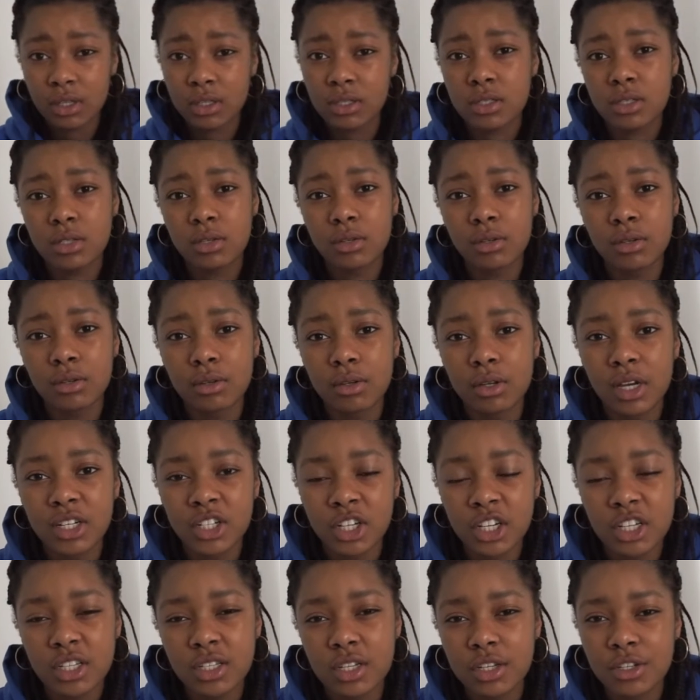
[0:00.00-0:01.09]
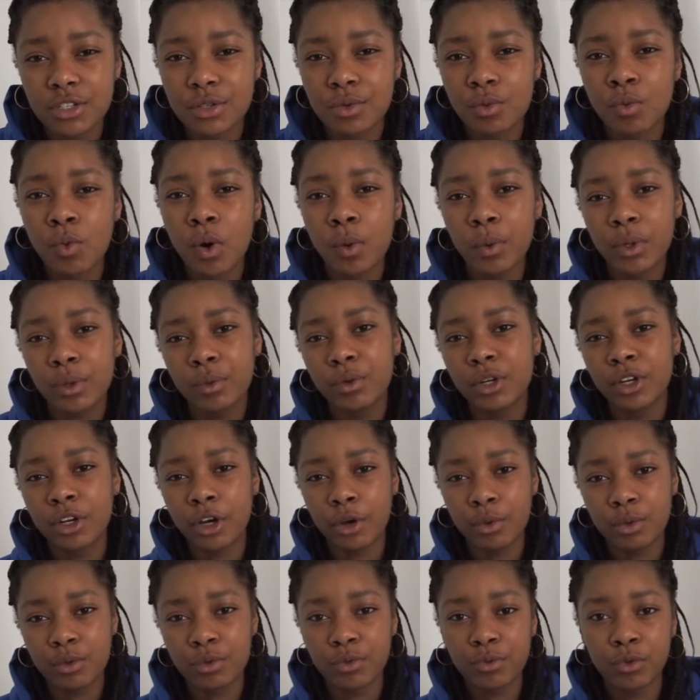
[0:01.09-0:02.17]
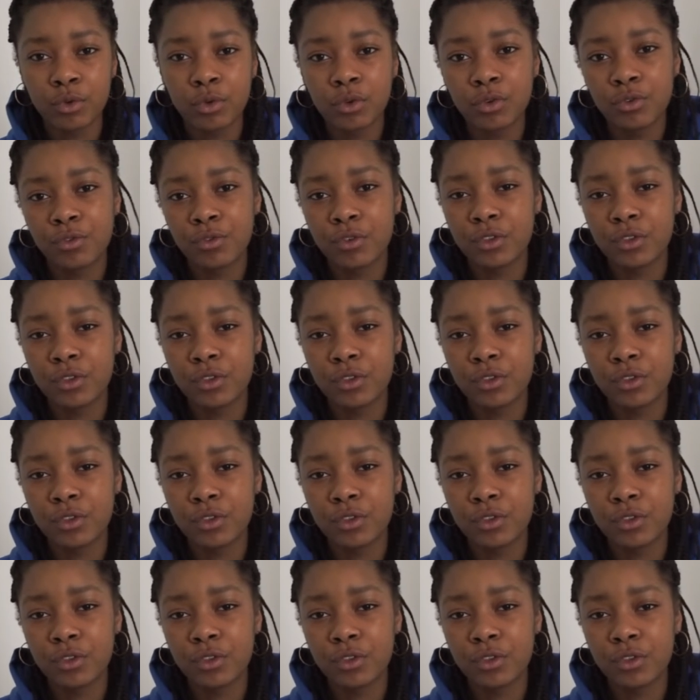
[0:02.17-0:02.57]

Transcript: to adjust it to what we were going for